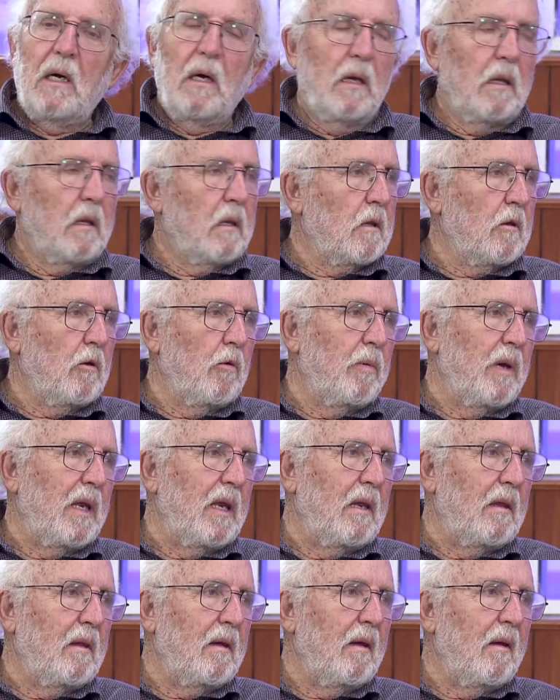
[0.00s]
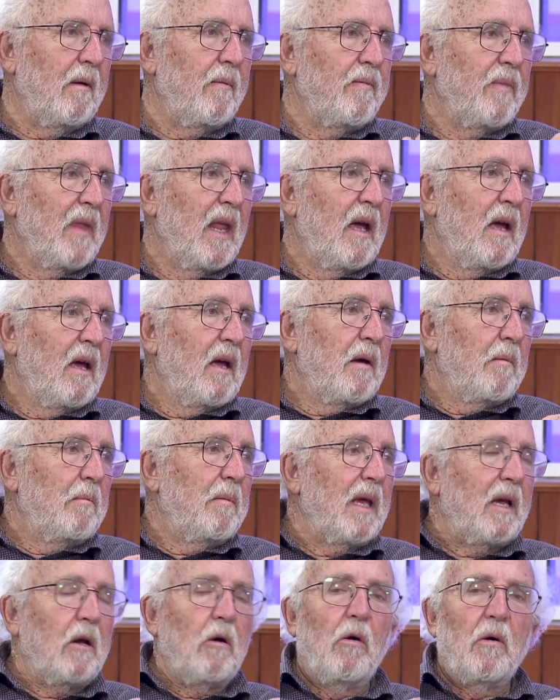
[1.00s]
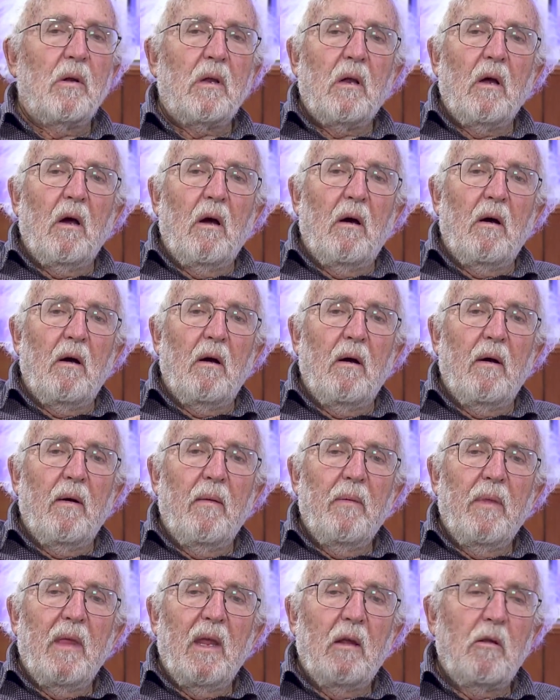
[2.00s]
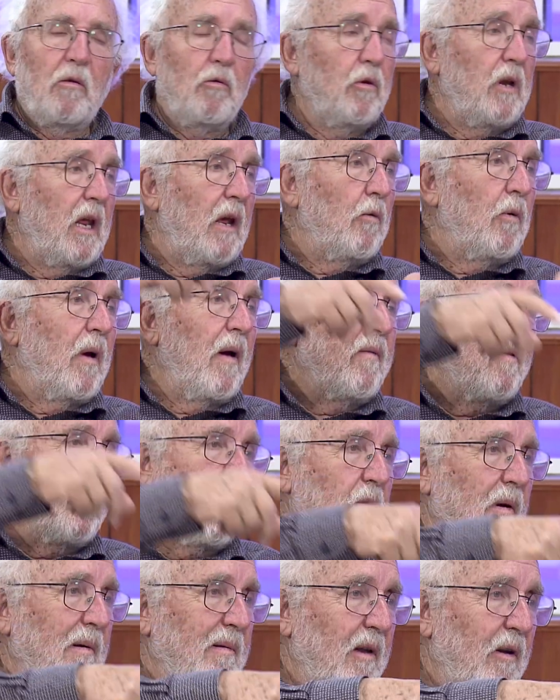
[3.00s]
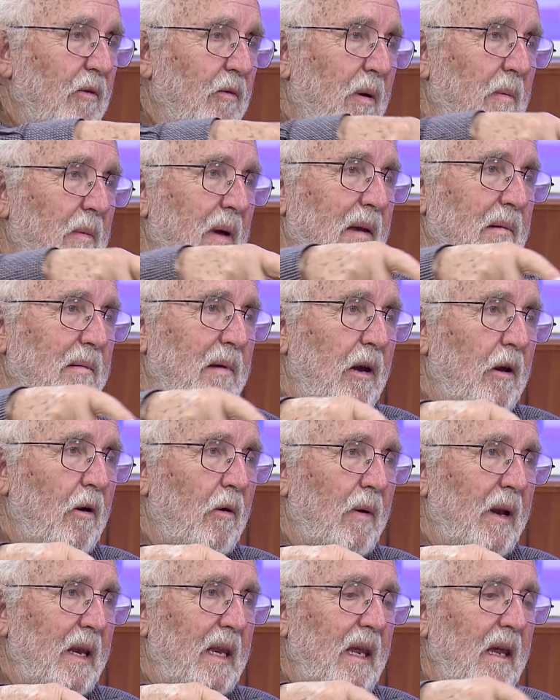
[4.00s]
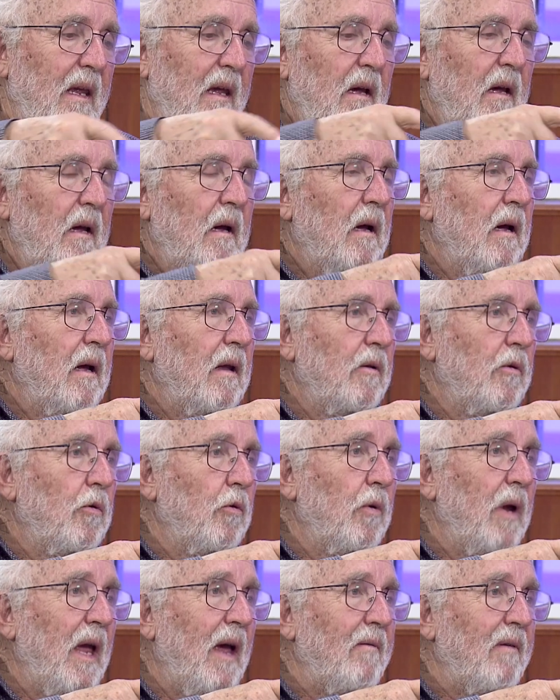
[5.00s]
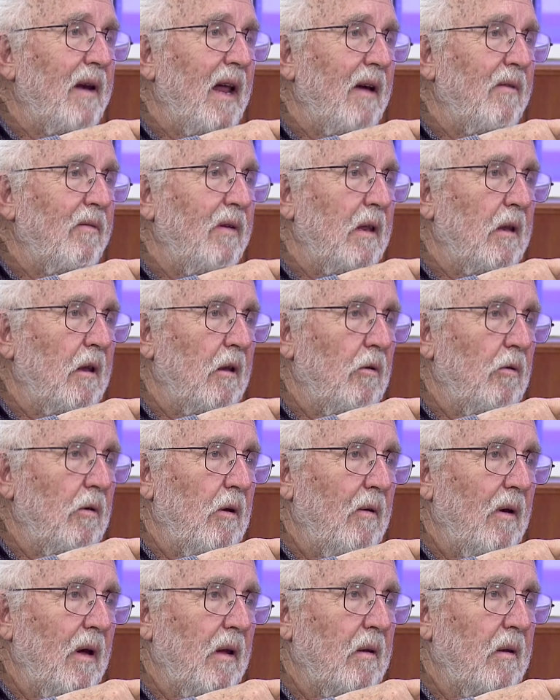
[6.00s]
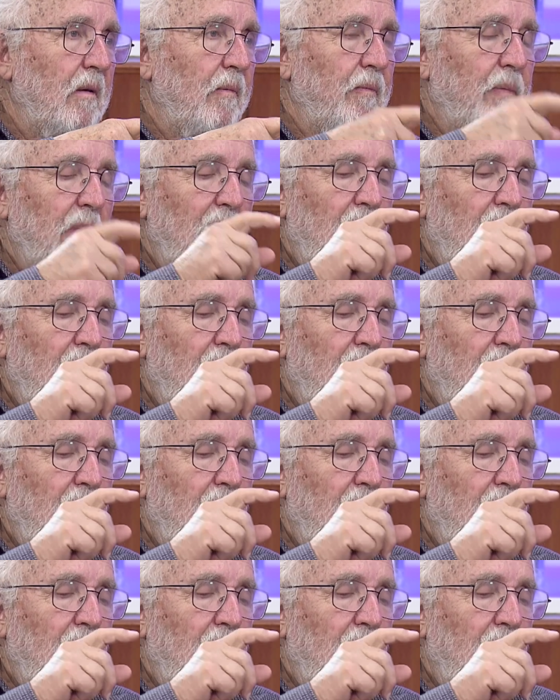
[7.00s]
Stupidity. Because today we have the question we mentioned already, do we have life in the universe? Yeah.